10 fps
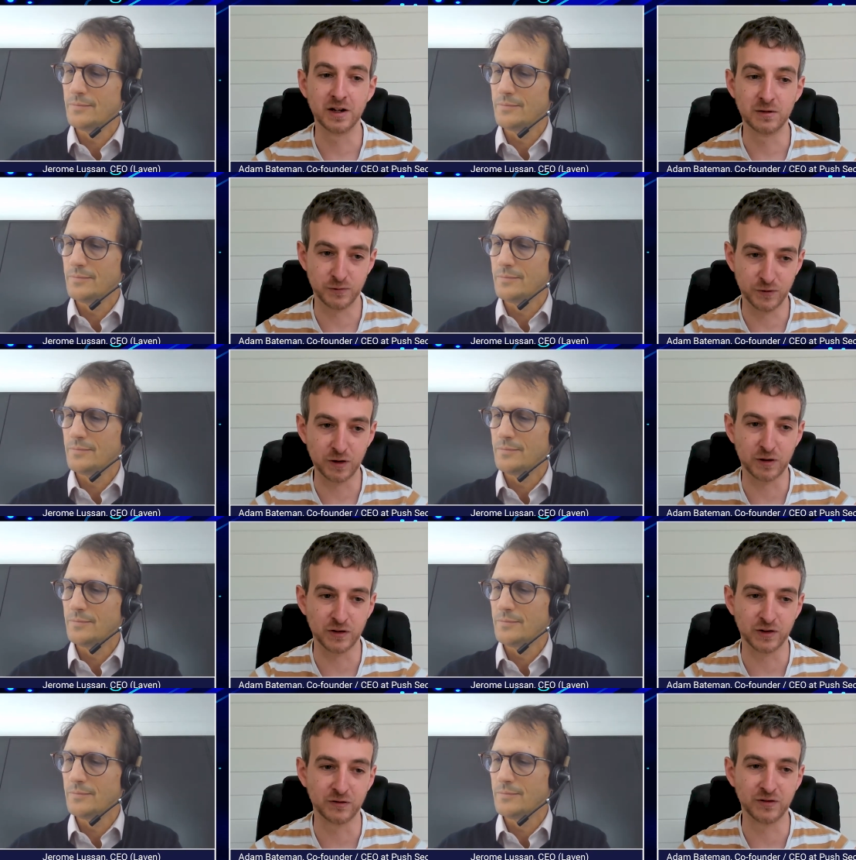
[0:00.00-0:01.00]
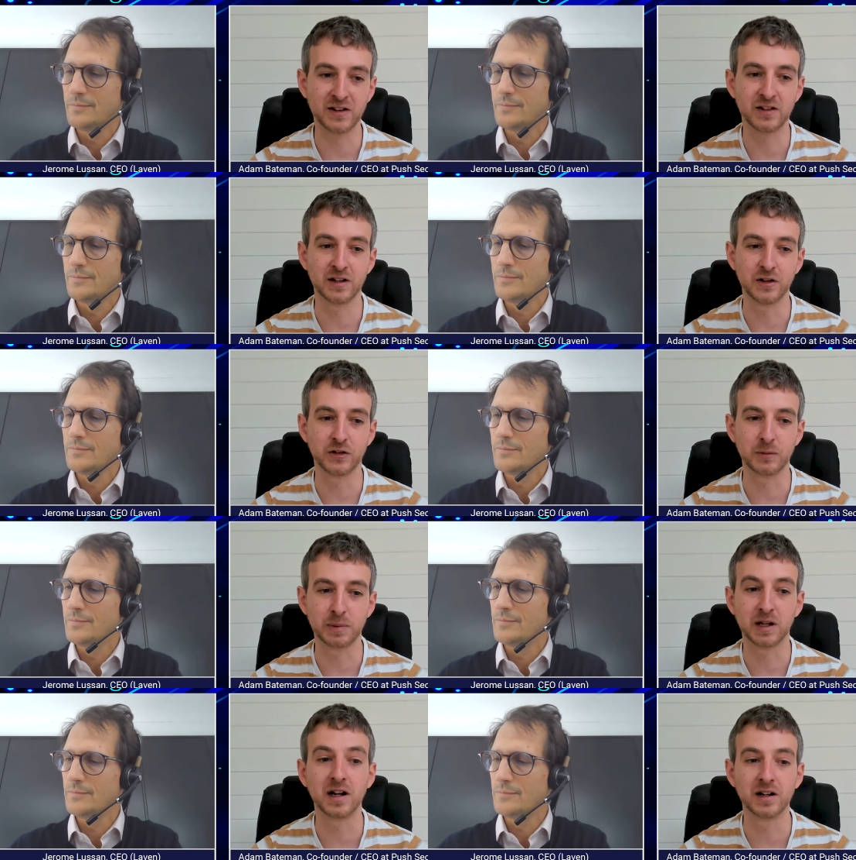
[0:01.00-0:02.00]
Speaker 1: then you focus on vetting the
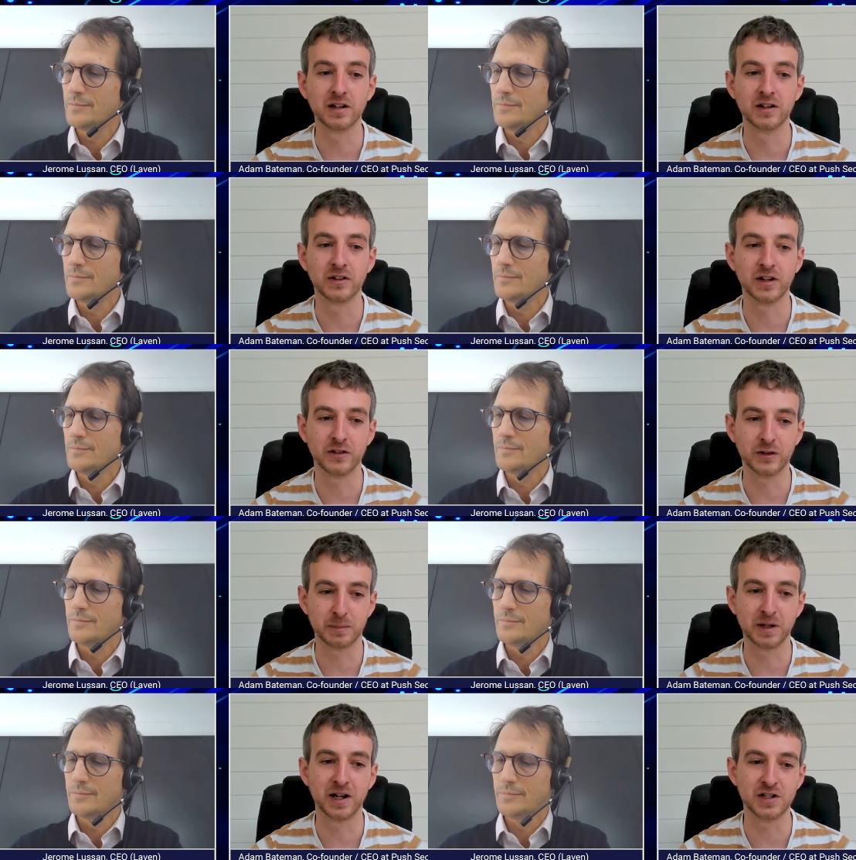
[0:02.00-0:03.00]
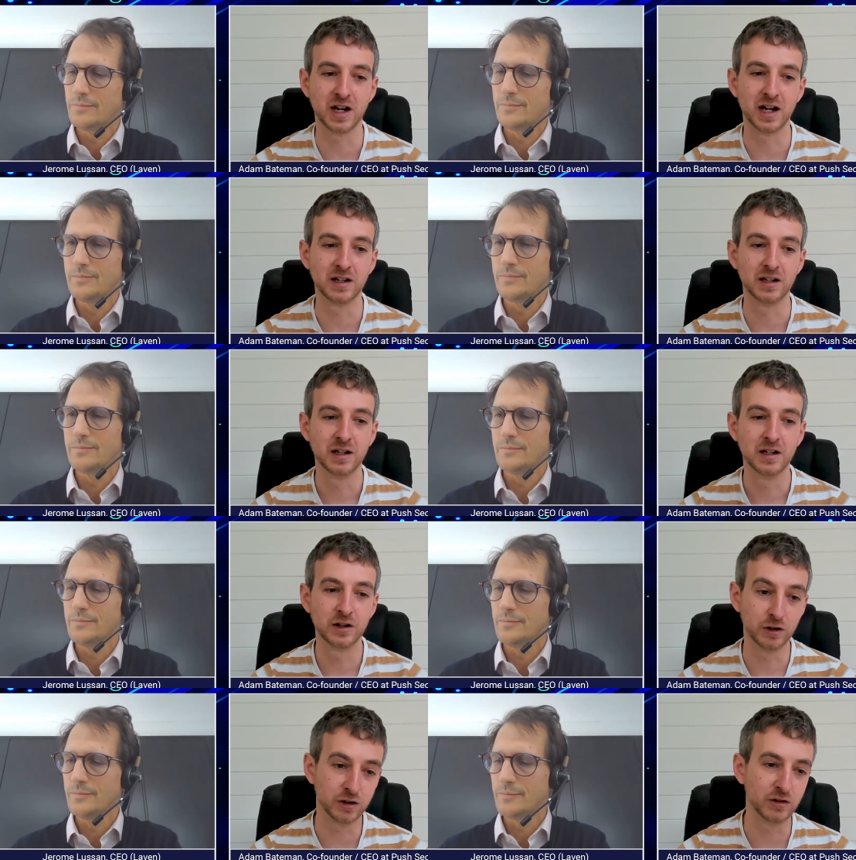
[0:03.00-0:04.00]
suppliers and the supply chain
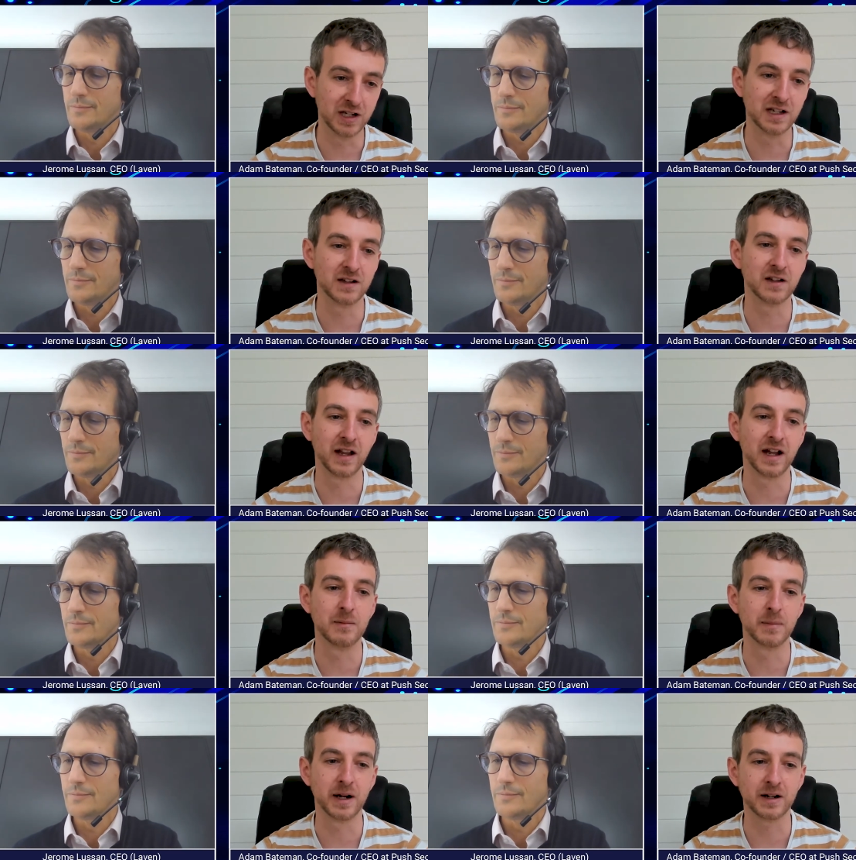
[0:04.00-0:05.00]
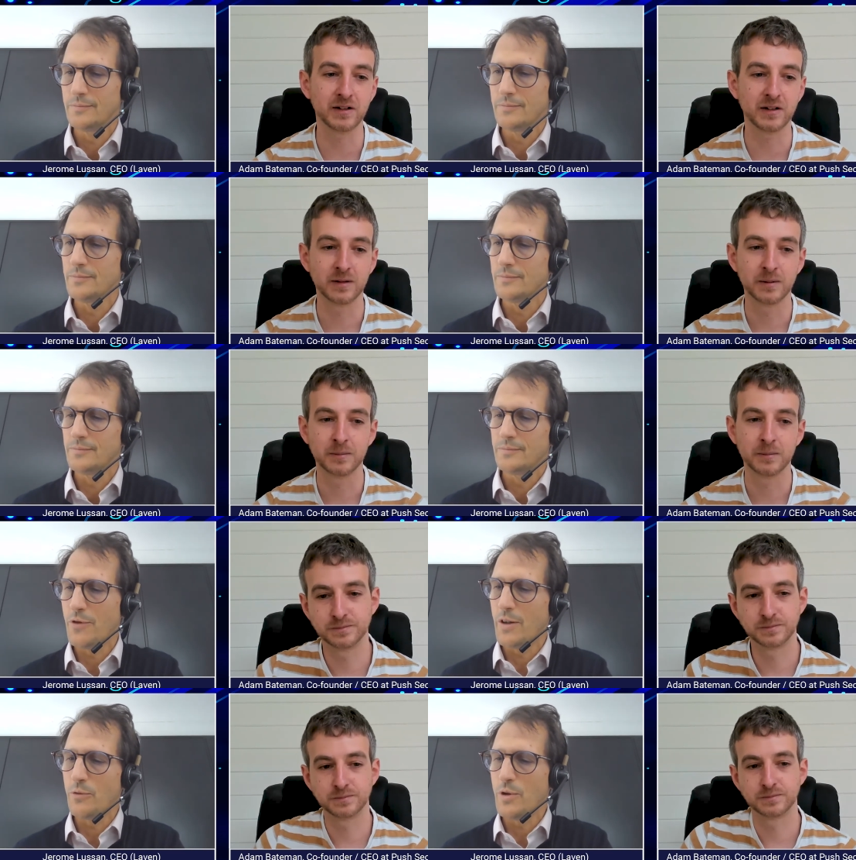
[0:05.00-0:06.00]
that could lead to that impact.
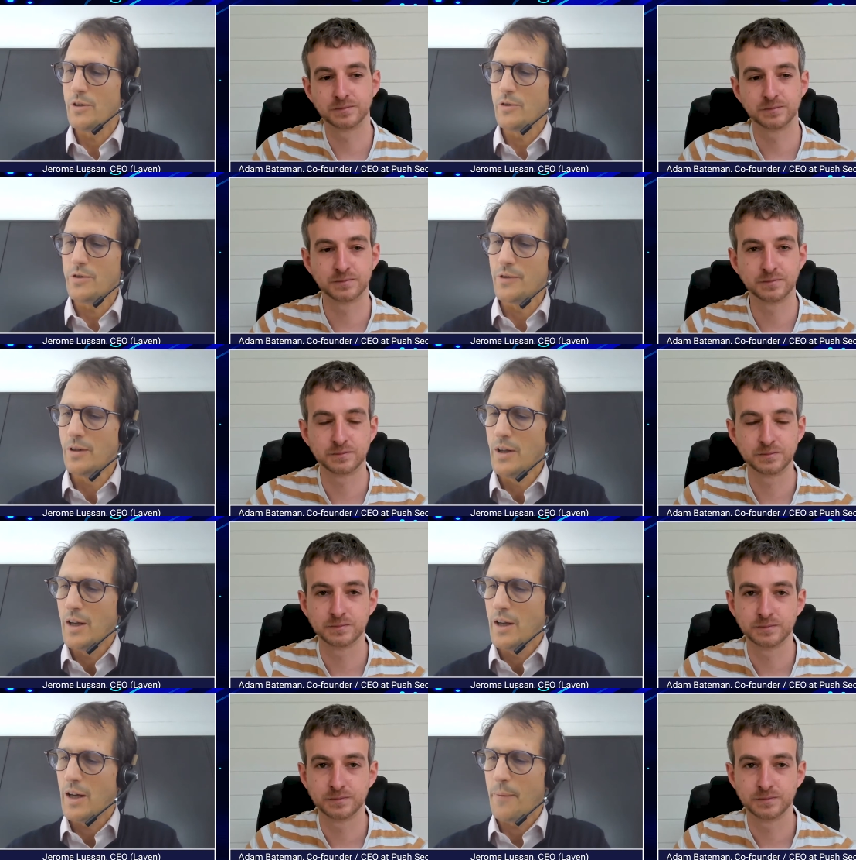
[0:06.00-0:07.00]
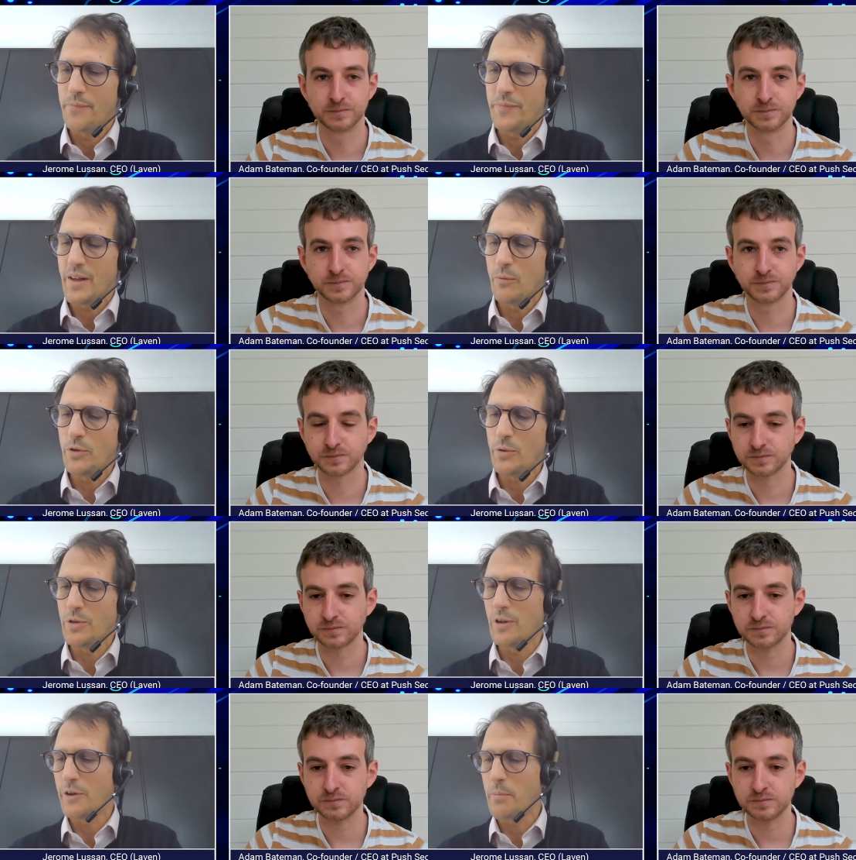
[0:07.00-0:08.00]
Speaker 2: Brilliant, really useful. Um,
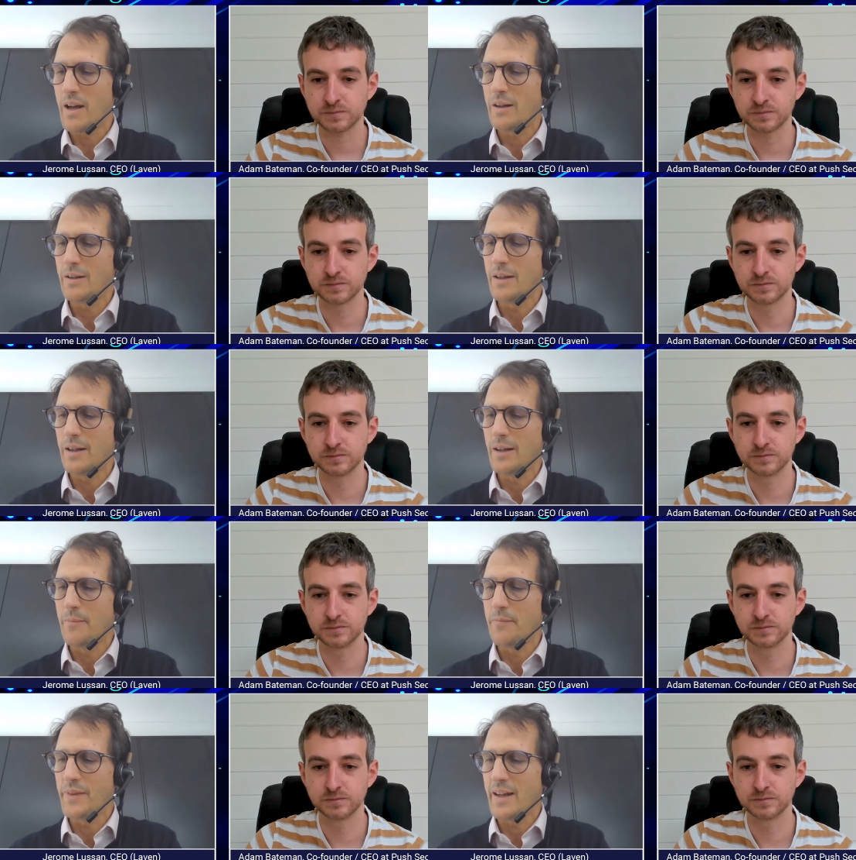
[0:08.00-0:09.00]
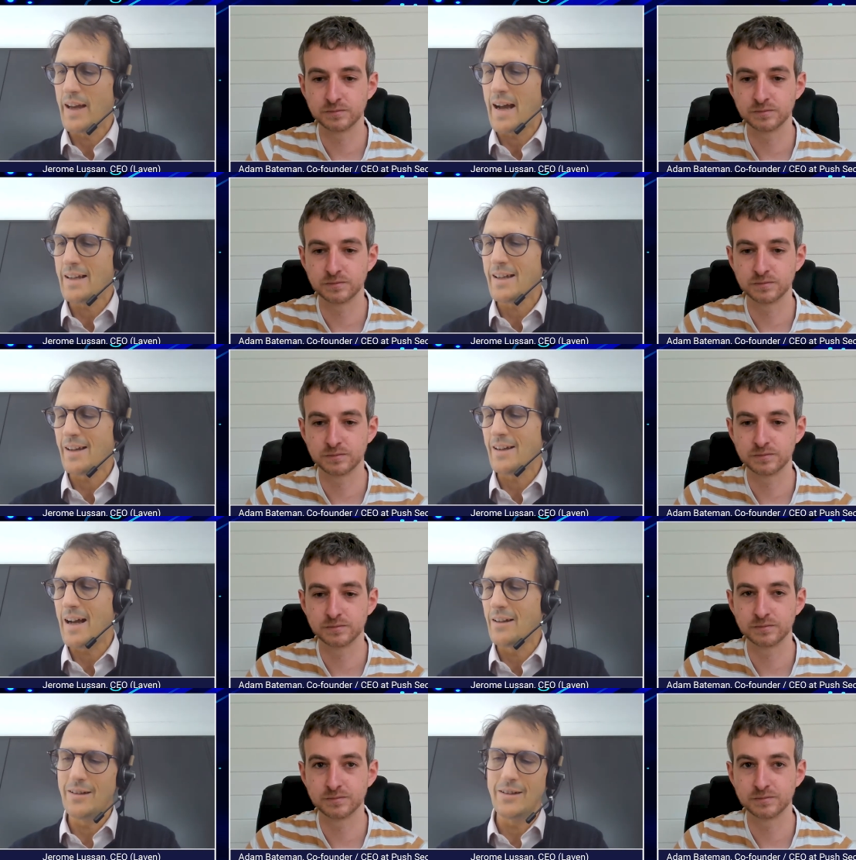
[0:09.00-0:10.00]
we talked a lot about um,
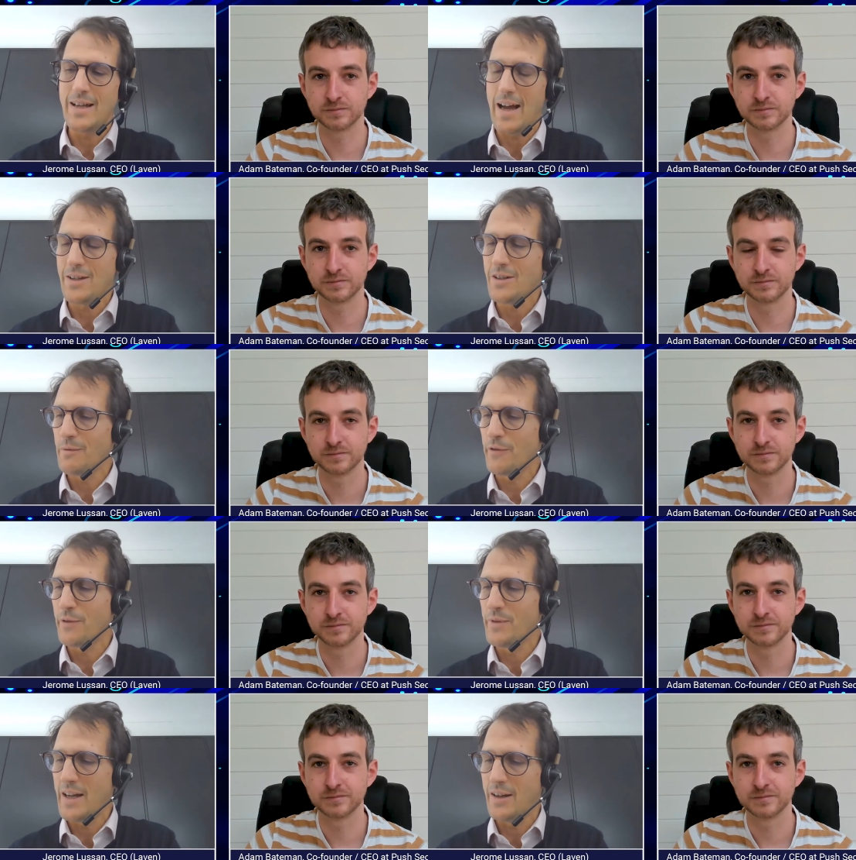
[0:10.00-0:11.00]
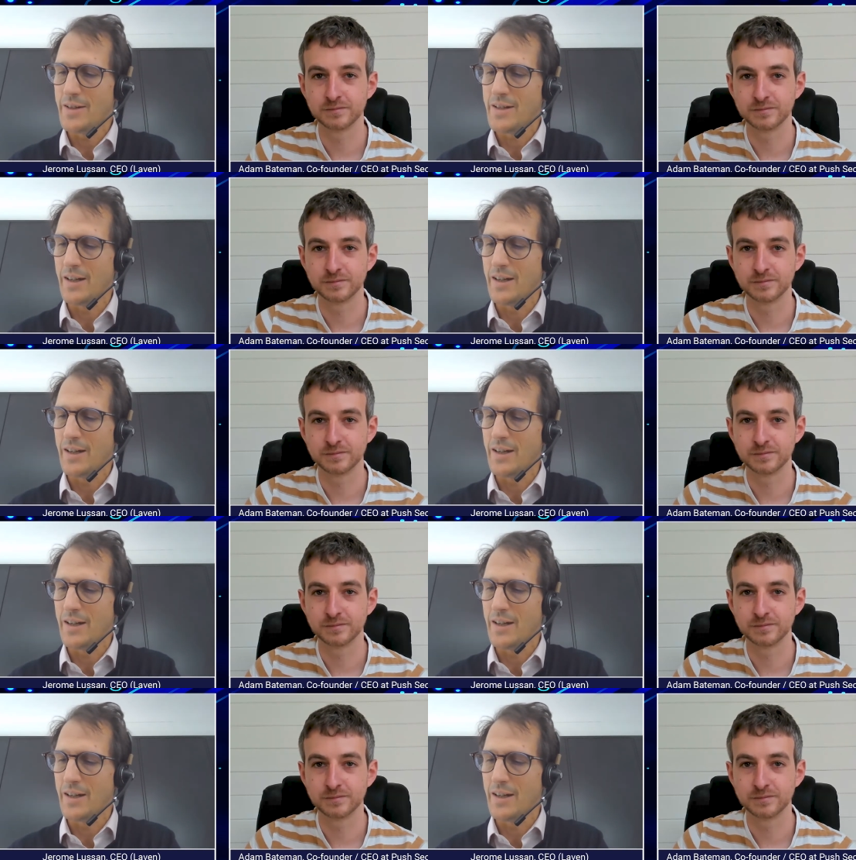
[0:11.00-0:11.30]
attack, attacks coming from the